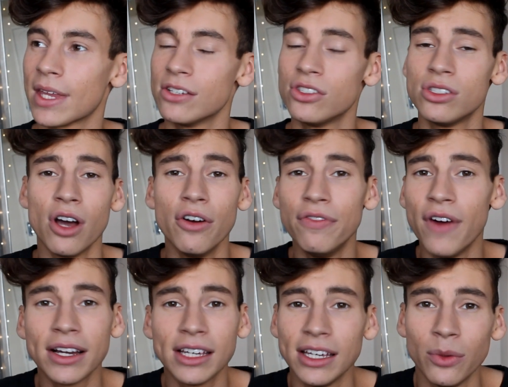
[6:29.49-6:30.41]
so
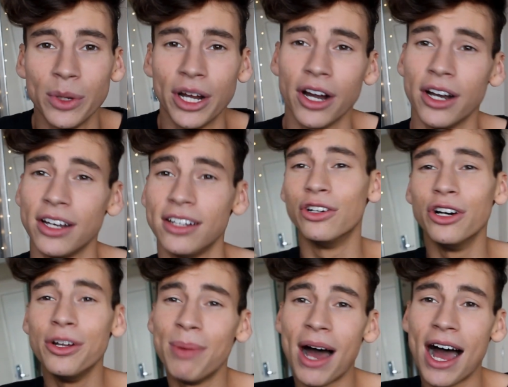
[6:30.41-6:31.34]
fucking weird.
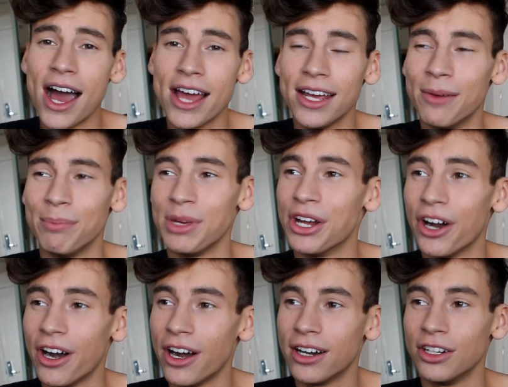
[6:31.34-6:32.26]
Goodbye,
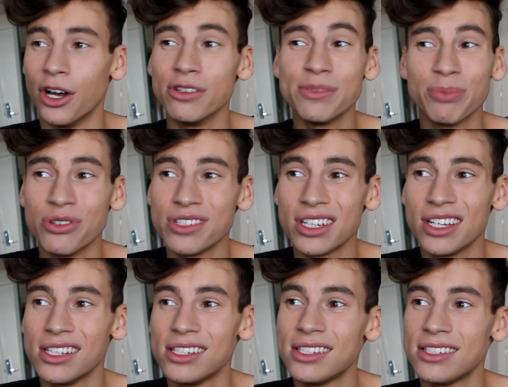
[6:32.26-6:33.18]
mirror, ghost
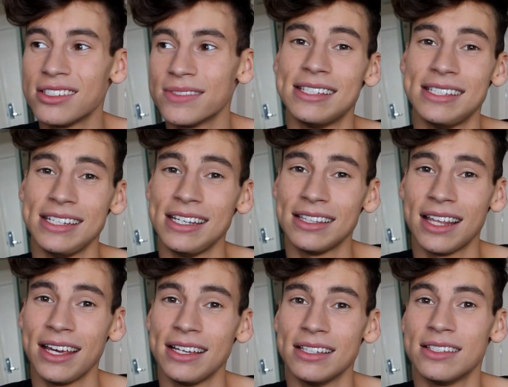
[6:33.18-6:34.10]
bruises, seeing
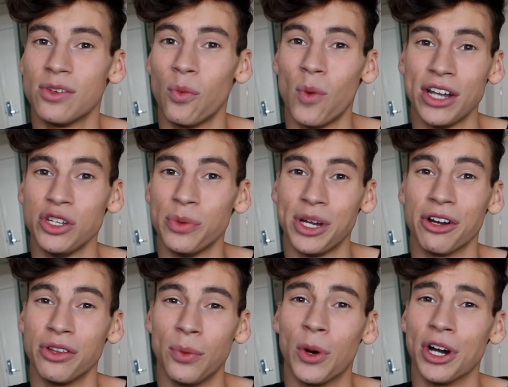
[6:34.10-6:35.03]
things when you
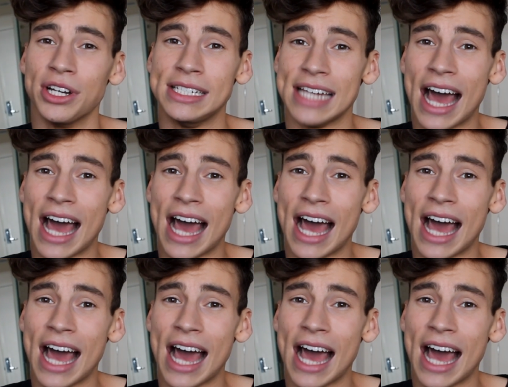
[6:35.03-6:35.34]
hear the word